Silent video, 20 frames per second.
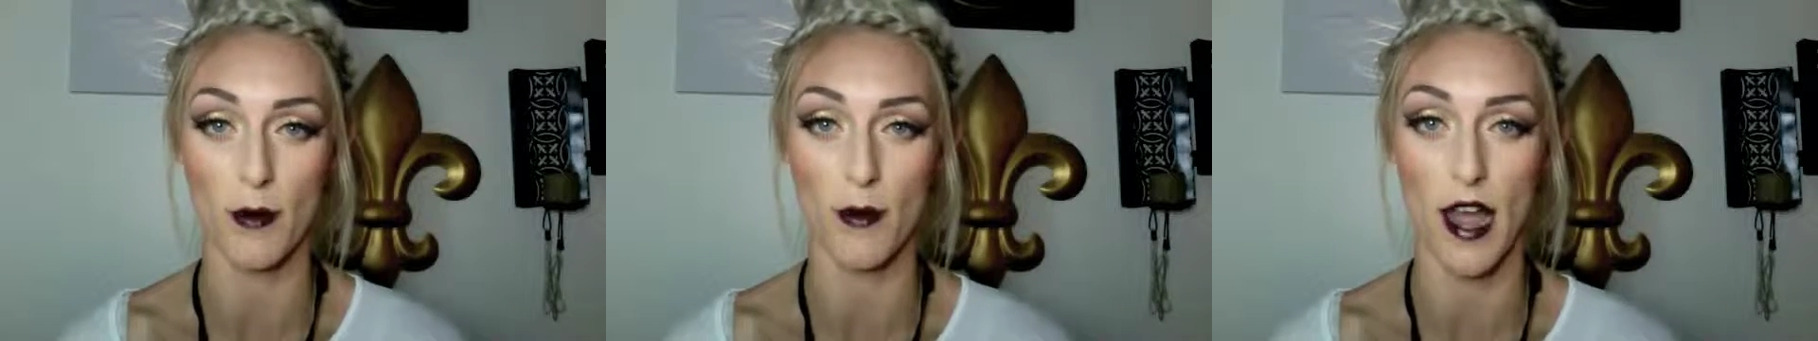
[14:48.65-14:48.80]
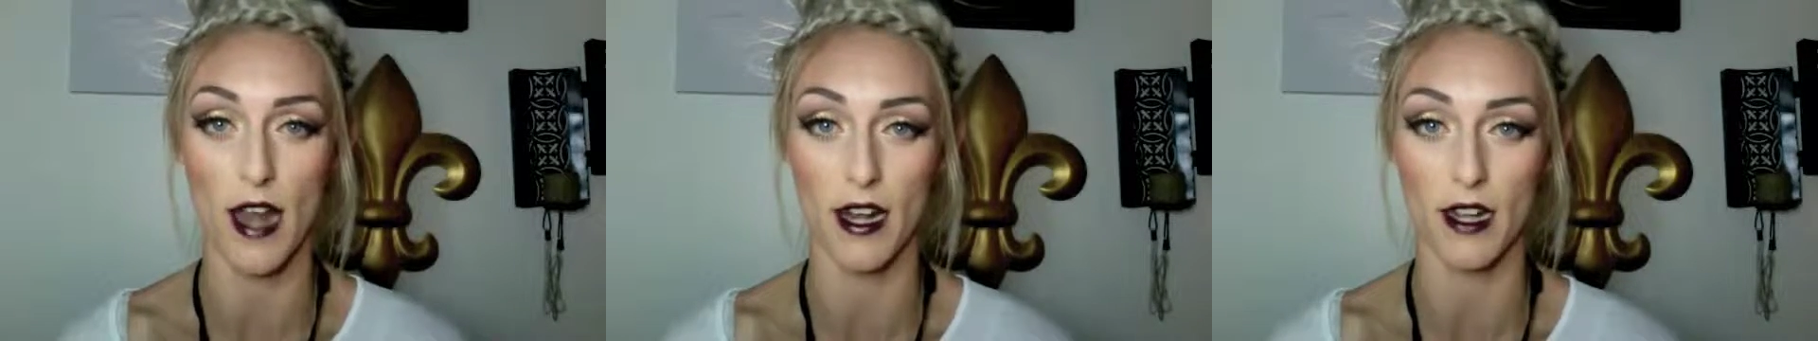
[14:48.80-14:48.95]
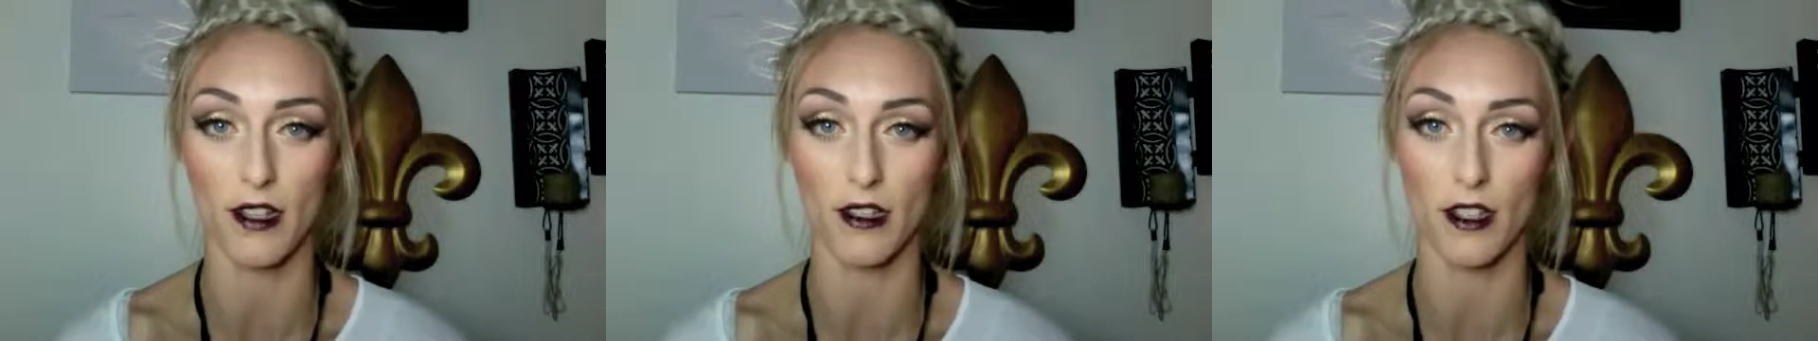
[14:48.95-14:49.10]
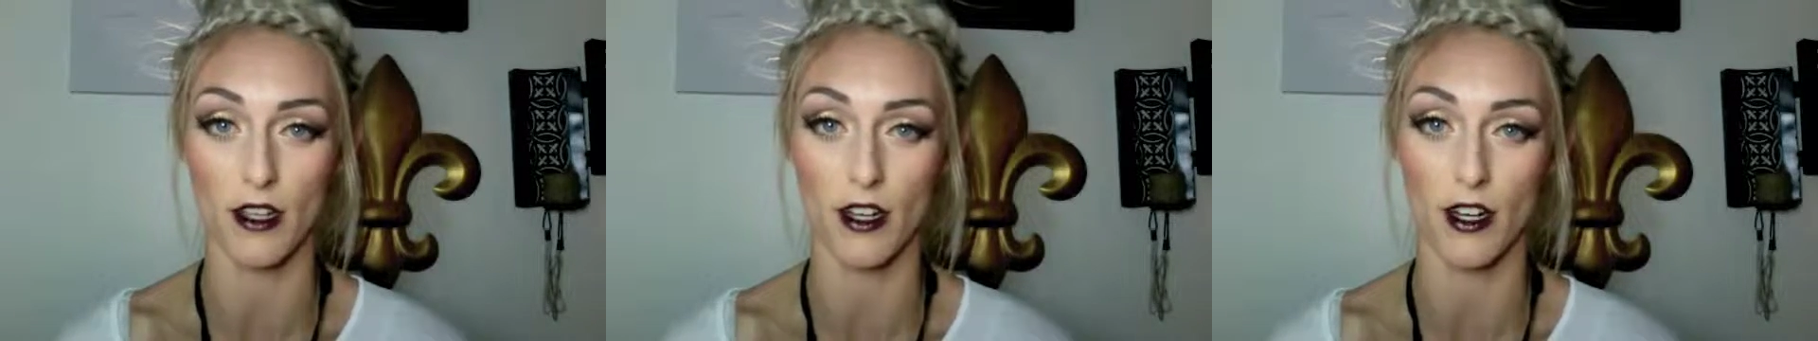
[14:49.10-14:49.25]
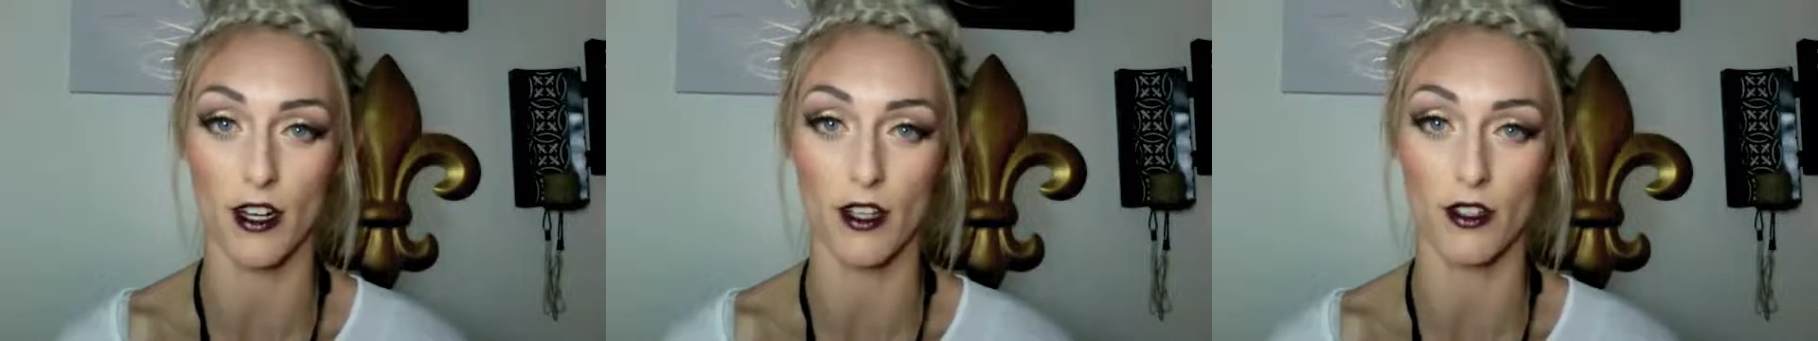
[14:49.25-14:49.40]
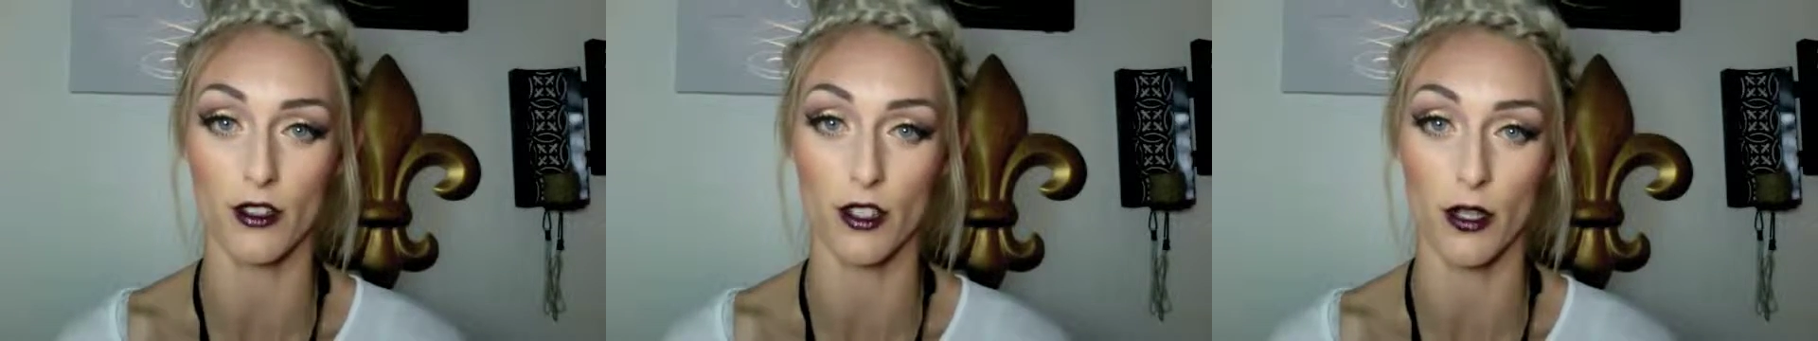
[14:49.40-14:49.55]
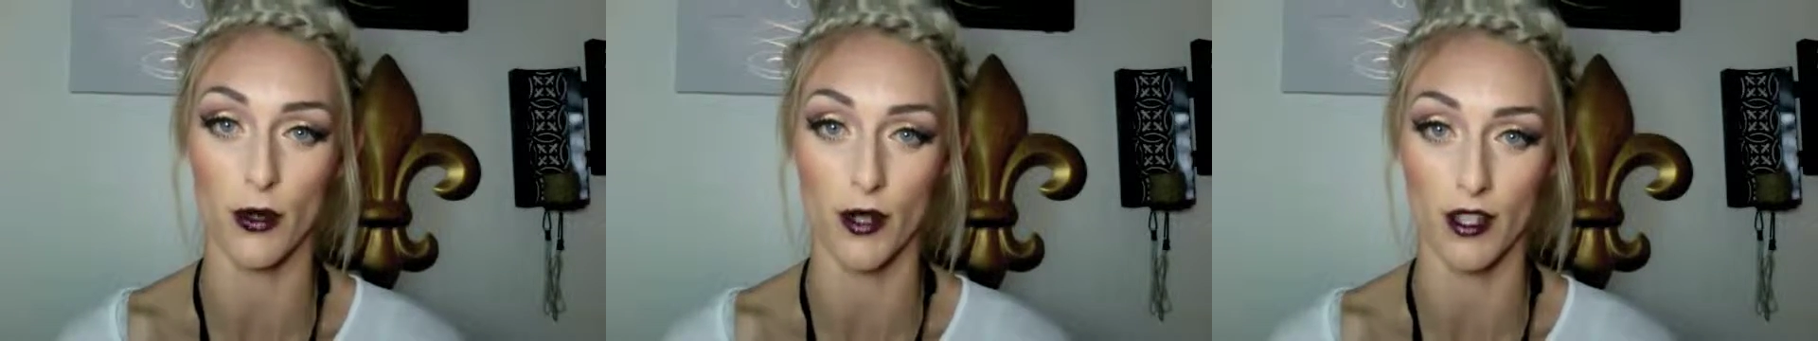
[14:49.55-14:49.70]
adding glitter,
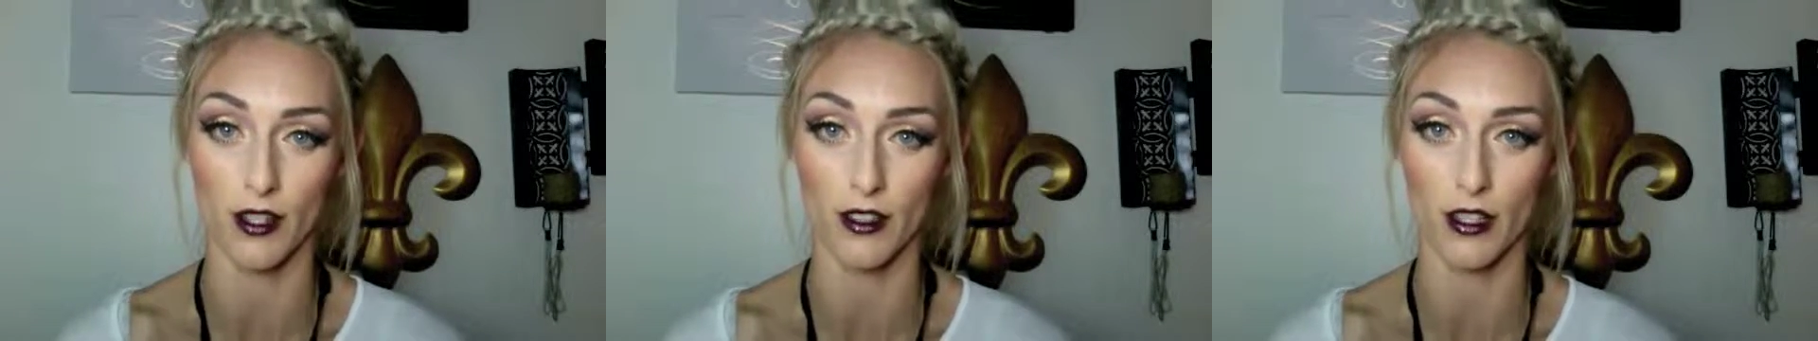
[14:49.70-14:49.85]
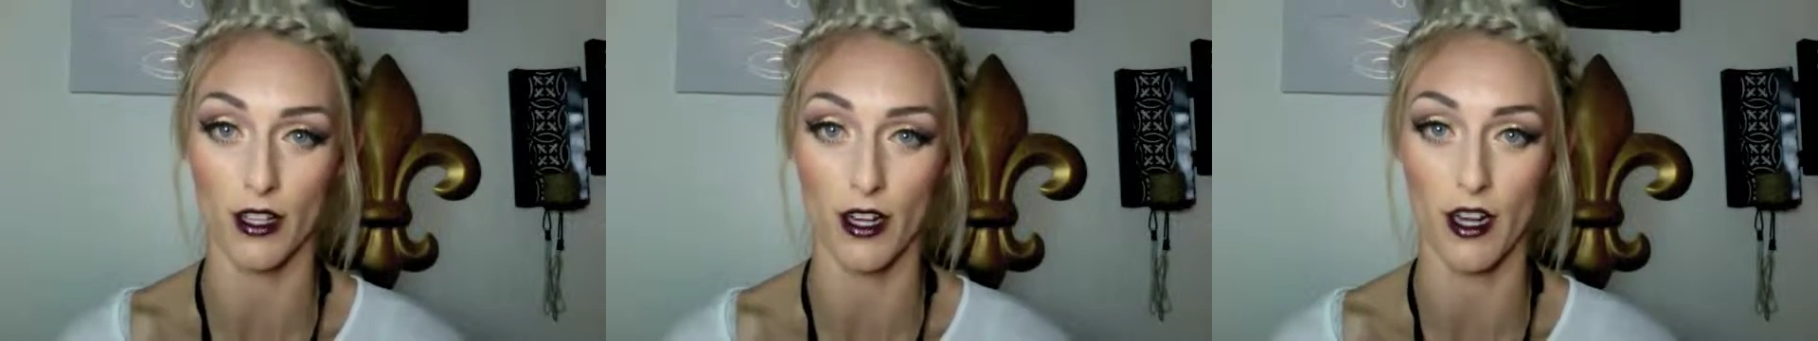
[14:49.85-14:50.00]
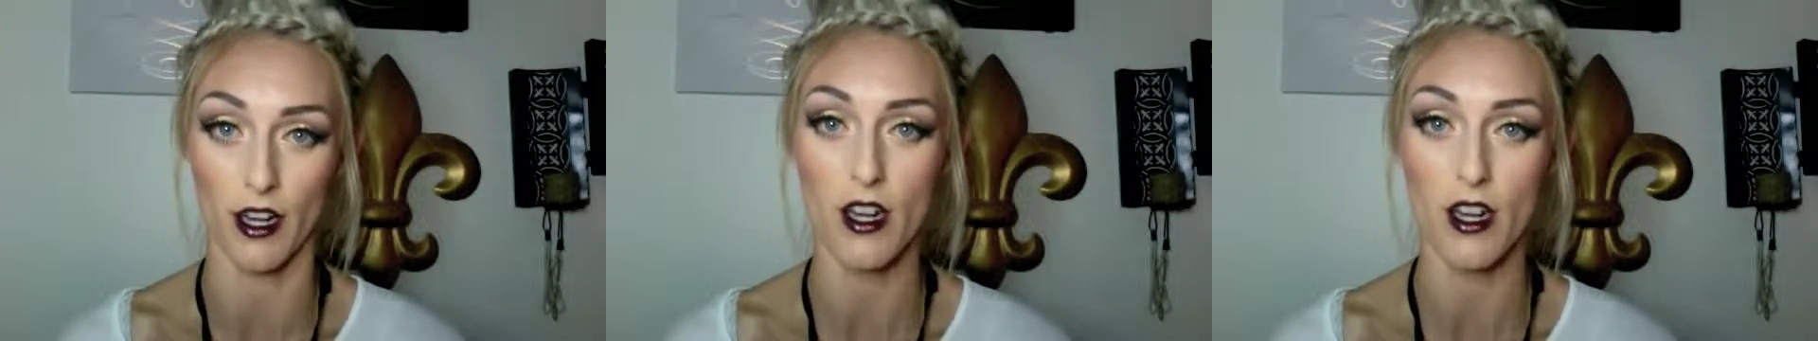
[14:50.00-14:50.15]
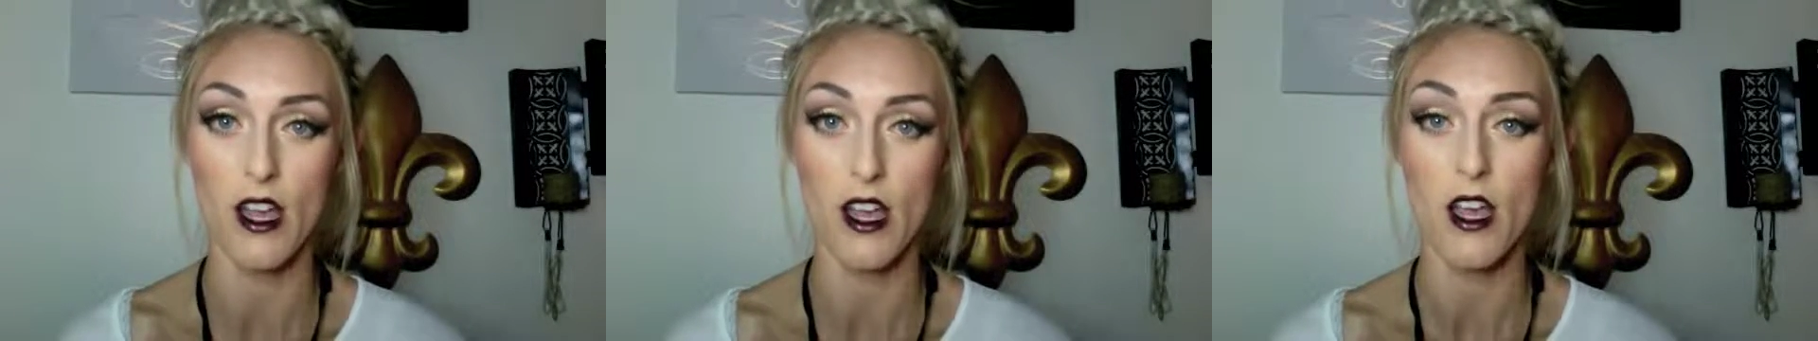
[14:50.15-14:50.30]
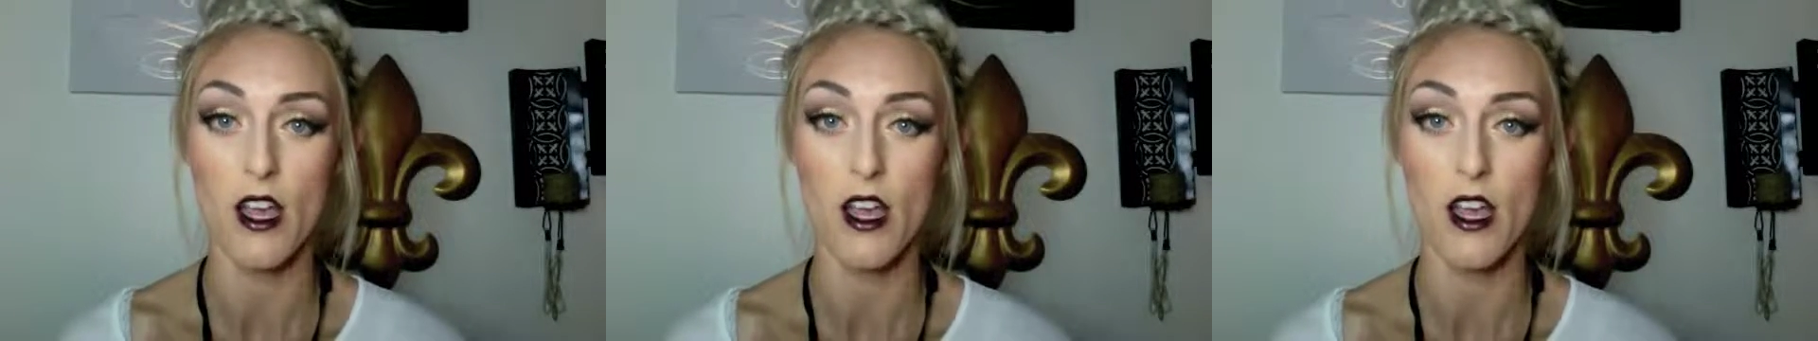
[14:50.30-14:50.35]
glue, and glitter.